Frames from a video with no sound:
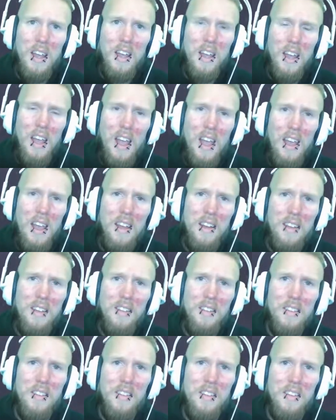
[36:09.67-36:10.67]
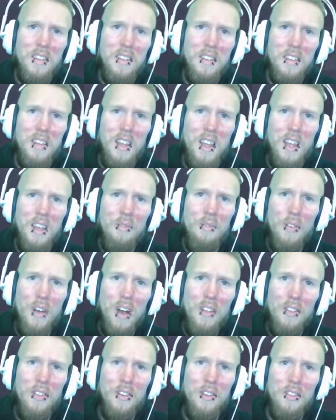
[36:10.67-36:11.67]
and if
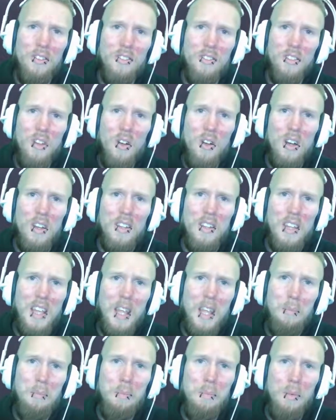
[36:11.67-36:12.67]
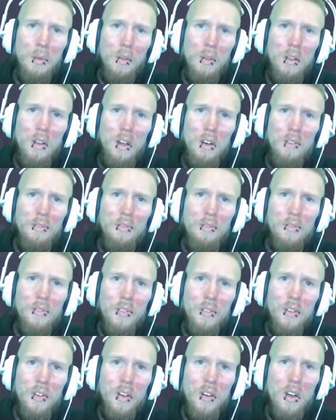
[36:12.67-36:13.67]
others aren't capable of
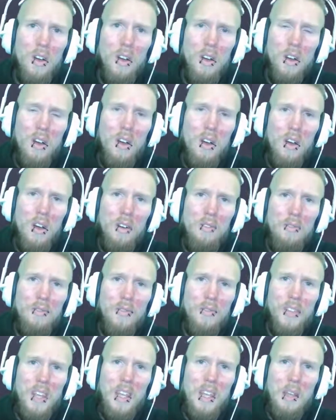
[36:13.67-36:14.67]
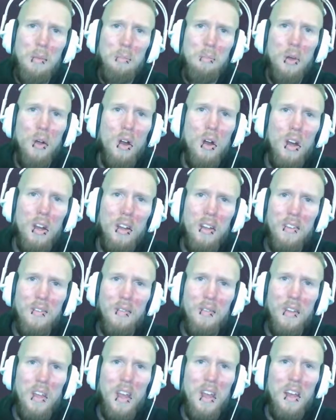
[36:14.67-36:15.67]
taking part in
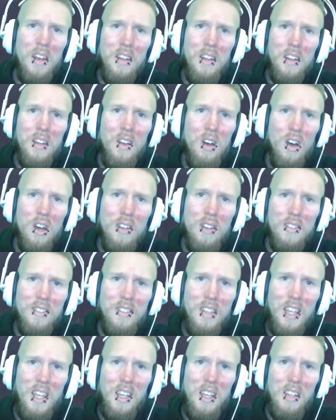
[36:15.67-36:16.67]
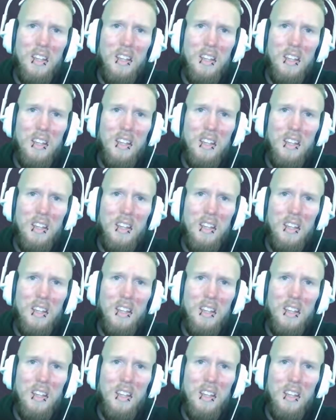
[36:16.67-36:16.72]
that honesty,